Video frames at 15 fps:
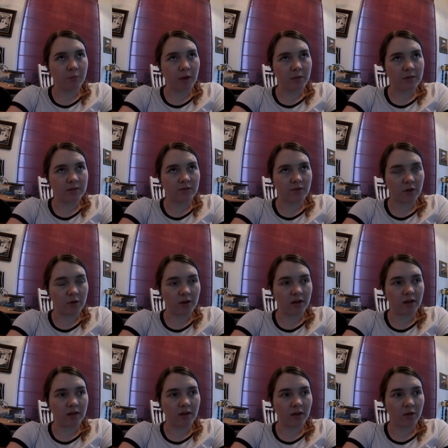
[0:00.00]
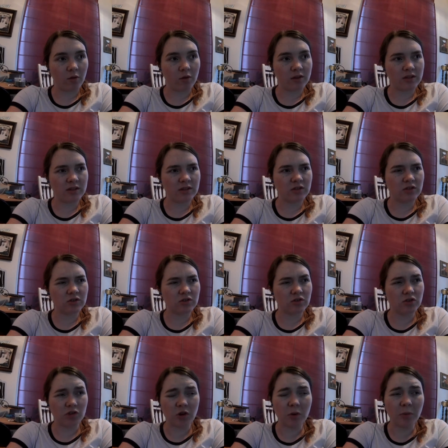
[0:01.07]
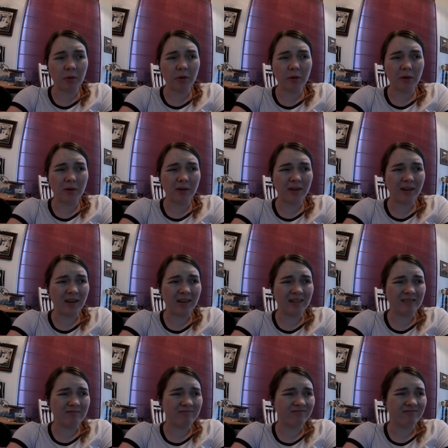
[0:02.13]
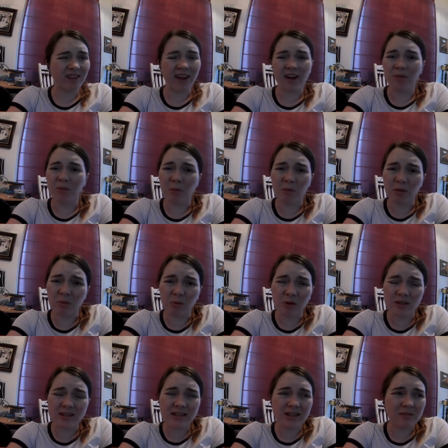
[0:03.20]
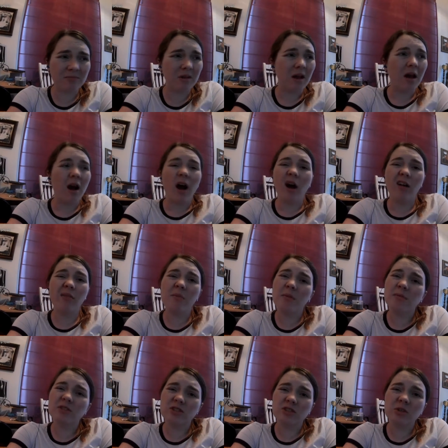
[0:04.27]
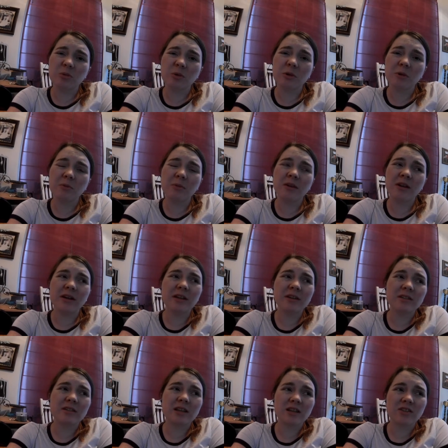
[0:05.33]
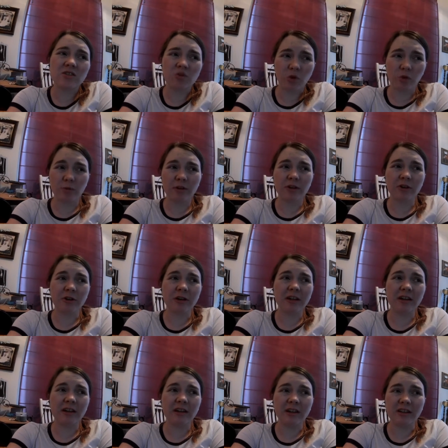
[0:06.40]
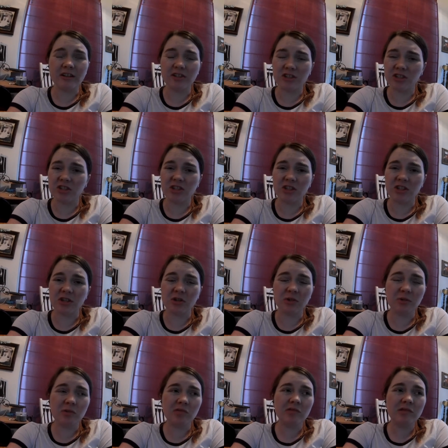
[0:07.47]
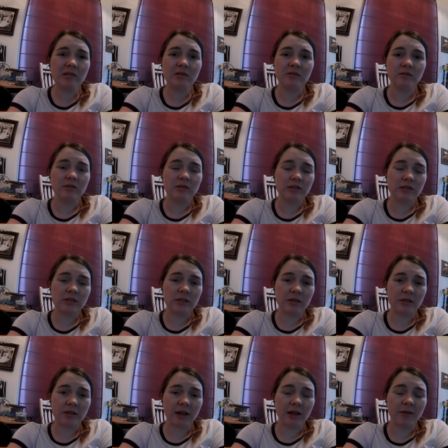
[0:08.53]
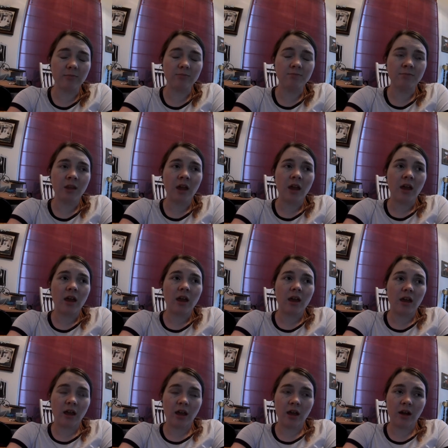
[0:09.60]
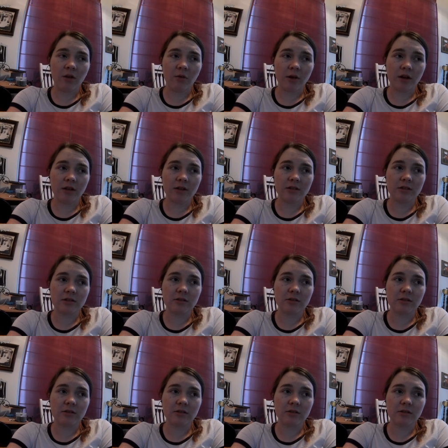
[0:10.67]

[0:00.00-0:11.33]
babies floating. Like, one's Juniper, and I don't remember the boy's name. I remember Juniper because that's a dormitory in GCU. So, yeah. Anyways